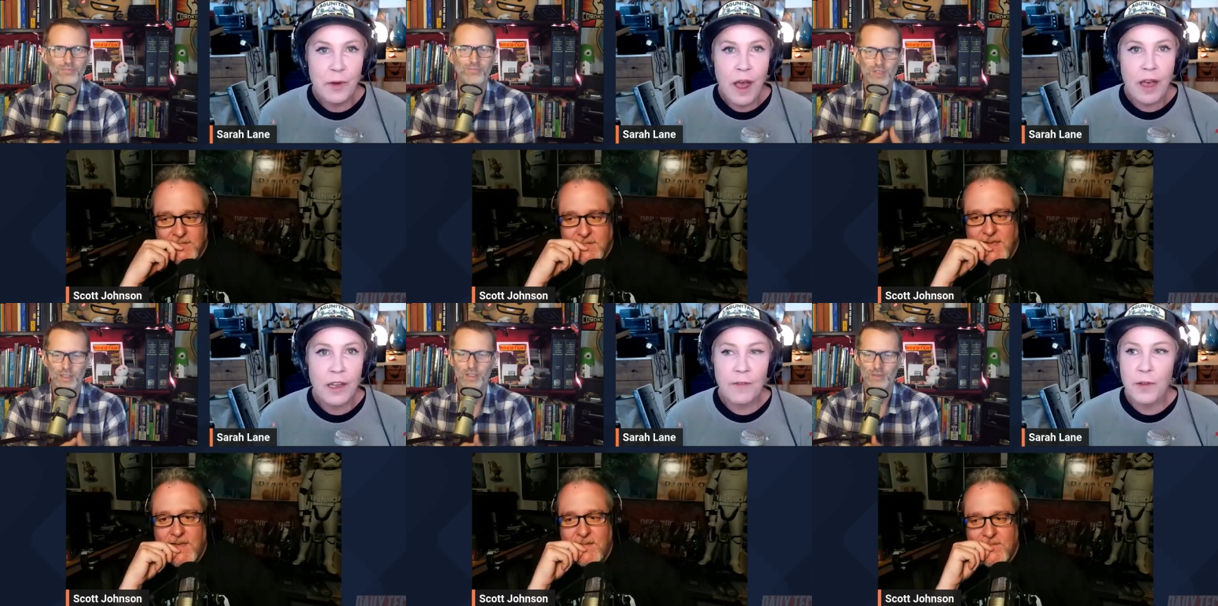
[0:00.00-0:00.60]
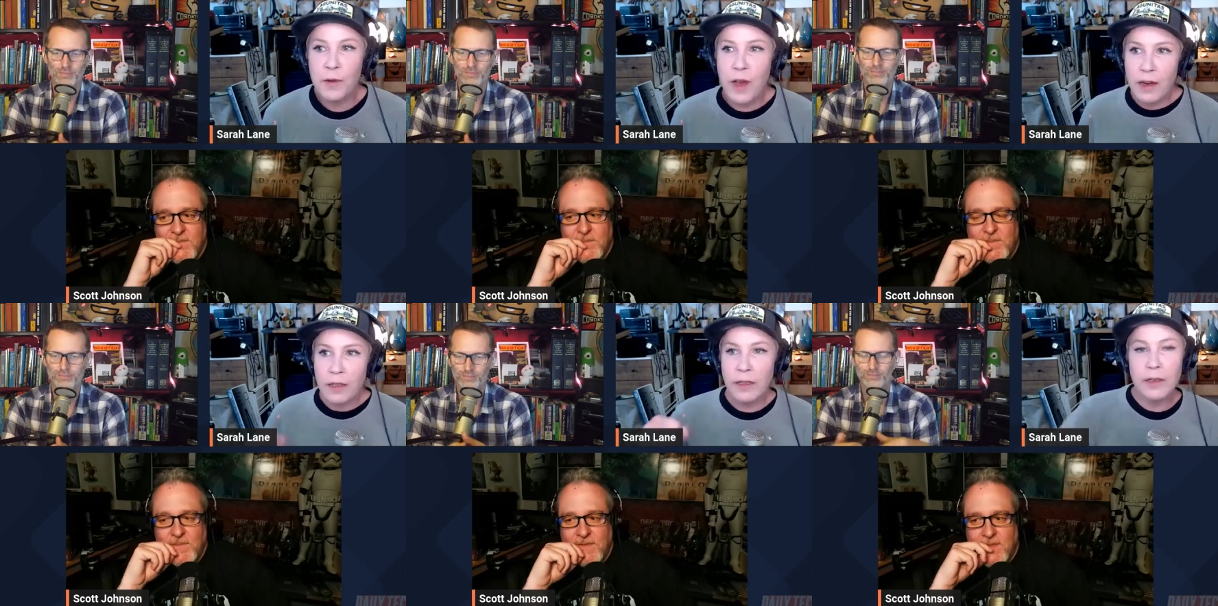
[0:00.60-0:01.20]
Speaker 1: got yeah. if you got a
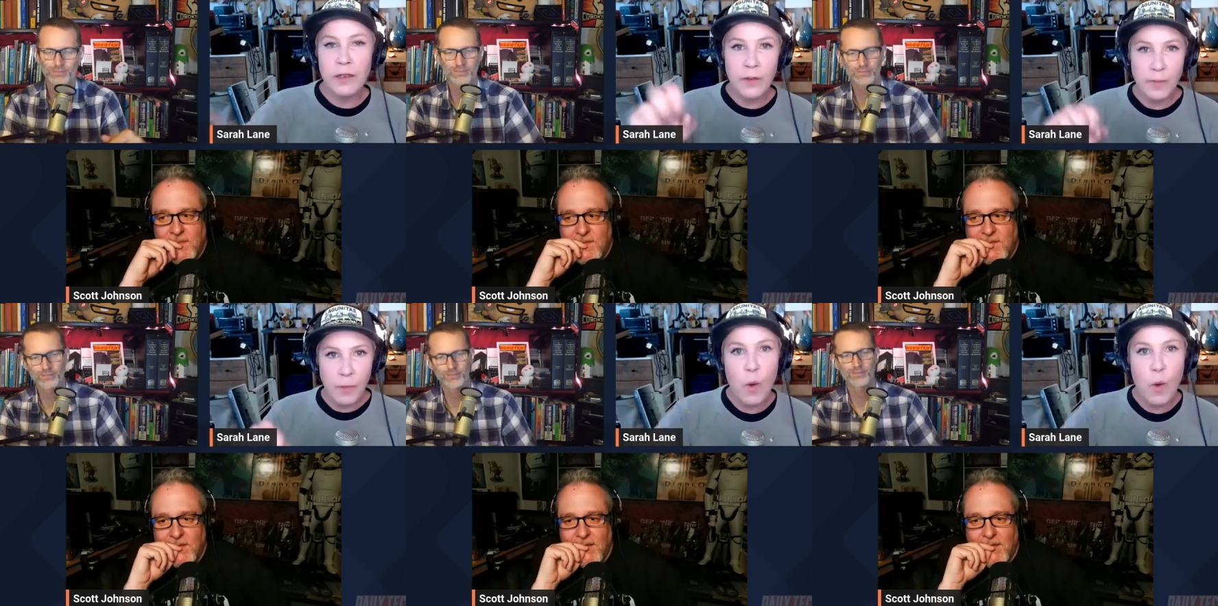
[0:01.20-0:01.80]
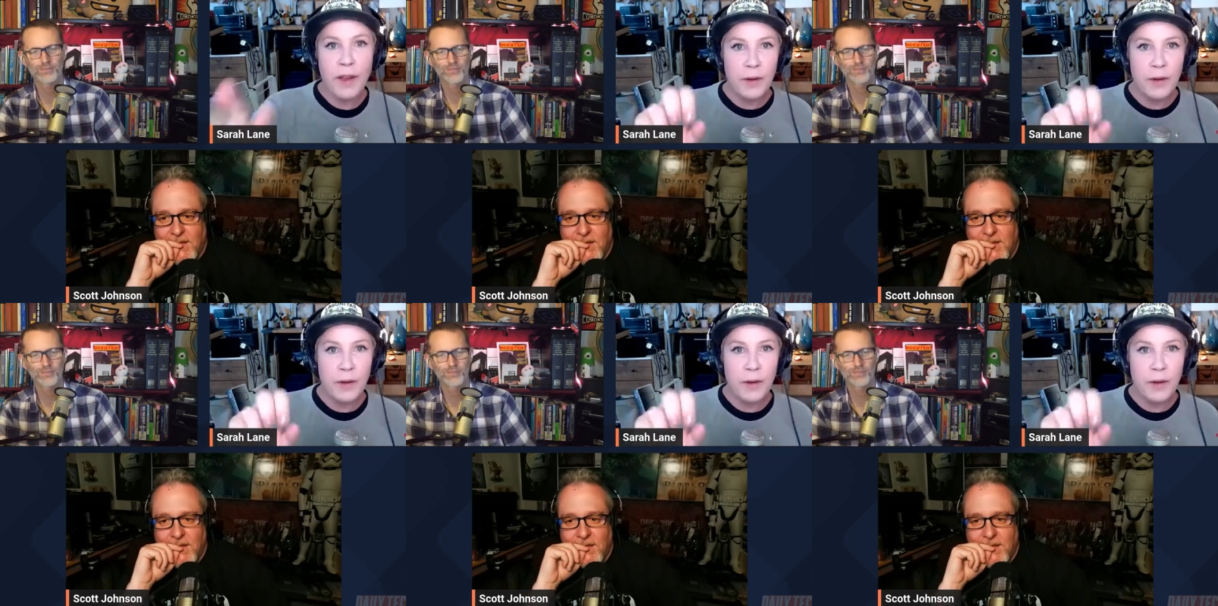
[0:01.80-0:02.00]
little coin